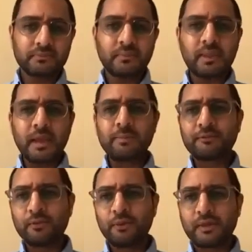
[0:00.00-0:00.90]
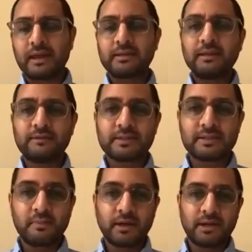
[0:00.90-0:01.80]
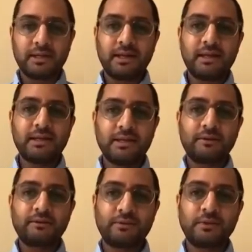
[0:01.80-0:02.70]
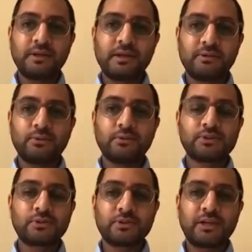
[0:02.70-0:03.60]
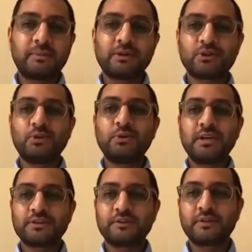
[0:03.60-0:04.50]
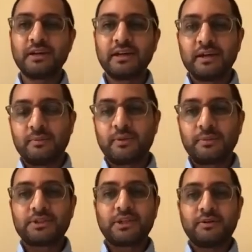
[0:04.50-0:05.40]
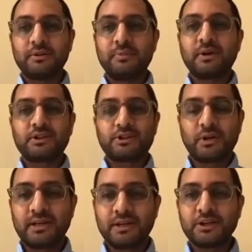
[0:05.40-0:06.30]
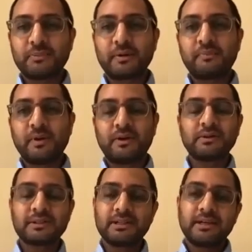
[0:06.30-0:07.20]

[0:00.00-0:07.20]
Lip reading: And before that, I'd lived as a monk in India for a year also. So I had about 2 years of brahmachari monk training under my belt.